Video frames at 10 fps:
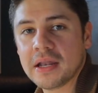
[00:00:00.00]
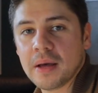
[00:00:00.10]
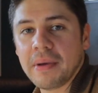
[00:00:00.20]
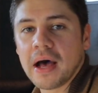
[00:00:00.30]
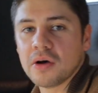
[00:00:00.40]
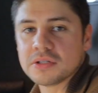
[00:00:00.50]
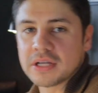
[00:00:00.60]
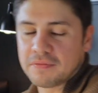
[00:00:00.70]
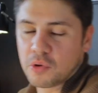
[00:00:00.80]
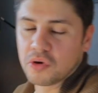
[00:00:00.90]
about,
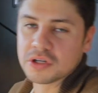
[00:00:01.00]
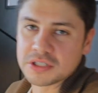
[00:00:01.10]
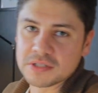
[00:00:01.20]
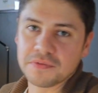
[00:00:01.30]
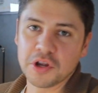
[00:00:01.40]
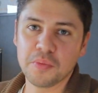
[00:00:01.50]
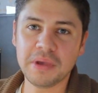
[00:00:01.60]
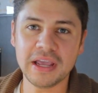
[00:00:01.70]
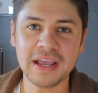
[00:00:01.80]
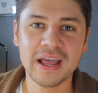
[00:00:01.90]
of course, if you know
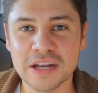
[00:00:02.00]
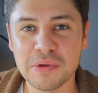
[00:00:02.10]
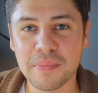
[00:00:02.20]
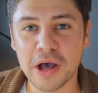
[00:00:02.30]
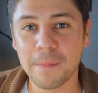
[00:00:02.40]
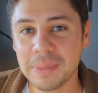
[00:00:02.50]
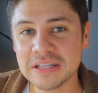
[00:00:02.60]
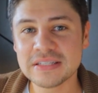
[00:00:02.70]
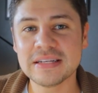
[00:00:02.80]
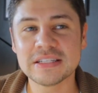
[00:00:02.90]
me, gonna be about
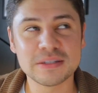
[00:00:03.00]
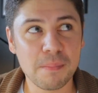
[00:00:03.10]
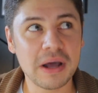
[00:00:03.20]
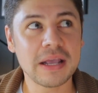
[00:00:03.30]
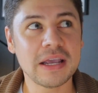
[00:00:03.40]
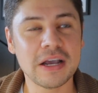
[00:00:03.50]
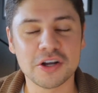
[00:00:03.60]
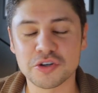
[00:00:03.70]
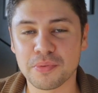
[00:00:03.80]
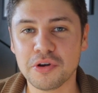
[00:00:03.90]
business, money,
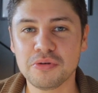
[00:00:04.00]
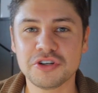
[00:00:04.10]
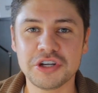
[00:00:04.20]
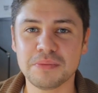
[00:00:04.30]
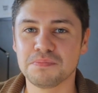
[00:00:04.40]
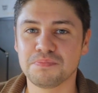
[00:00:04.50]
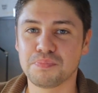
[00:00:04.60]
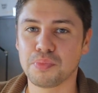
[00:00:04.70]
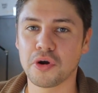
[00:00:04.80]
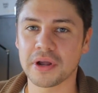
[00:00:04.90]
entrepreneurship,
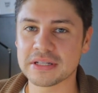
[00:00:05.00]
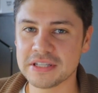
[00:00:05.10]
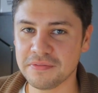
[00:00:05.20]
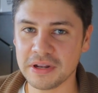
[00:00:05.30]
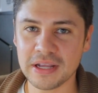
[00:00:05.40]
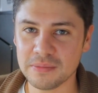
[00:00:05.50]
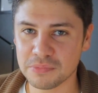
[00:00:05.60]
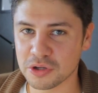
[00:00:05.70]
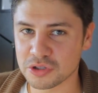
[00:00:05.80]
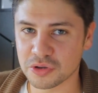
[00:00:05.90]
productivity,
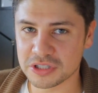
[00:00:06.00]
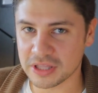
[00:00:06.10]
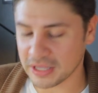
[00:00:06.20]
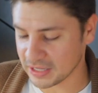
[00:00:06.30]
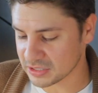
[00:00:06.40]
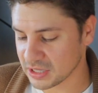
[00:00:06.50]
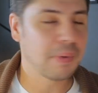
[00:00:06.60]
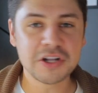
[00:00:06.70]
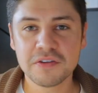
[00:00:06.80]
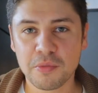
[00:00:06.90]
those sorts of things. A
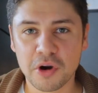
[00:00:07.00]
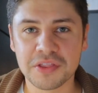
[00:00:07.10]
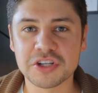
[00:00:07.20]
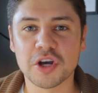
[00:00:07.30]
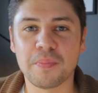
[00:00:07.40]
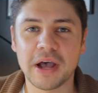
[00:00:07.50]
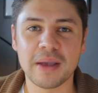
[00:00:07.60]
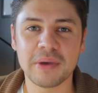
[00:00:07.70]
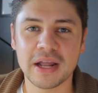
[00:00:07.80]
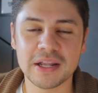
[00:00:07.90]
bunch of them are on the shelf
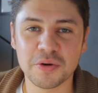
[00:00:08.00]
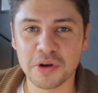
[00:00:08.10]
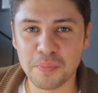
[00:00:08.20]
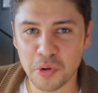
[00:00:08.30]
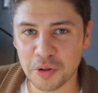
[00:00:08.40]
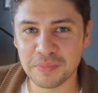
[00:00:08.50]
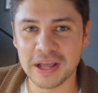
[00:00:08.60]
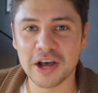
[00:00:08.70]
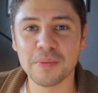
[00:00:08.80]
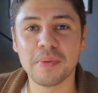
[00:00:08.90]
behind me and I didn't want to pull them
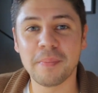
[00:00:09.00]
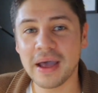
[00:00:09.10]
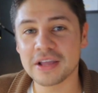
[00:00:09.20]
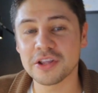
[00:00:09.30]
down, but back